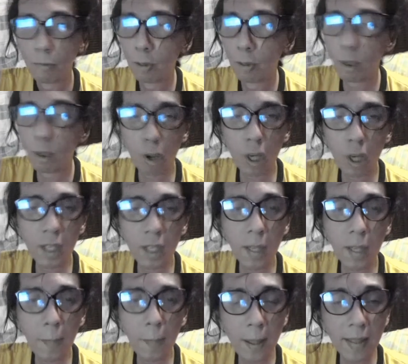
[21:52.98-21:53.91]
we're all
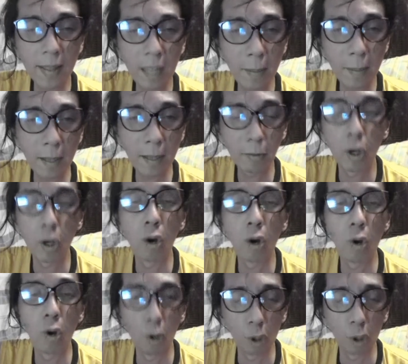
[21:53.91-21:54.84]
in a pandemic. The
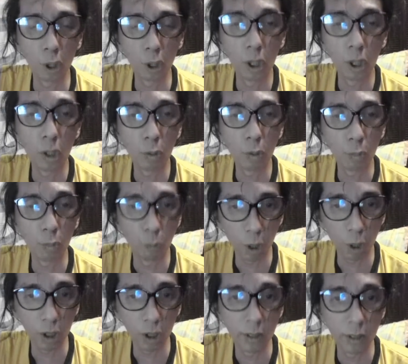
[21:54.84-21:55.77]
whole
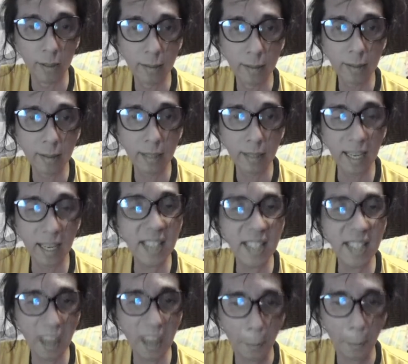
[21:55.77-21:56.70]
world
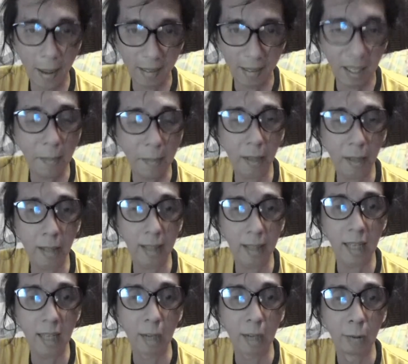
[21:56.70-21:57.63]
is in a pandemic
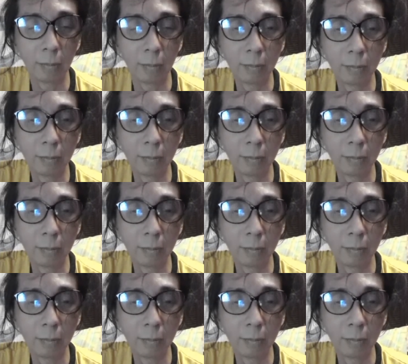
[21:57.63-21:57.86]
right now.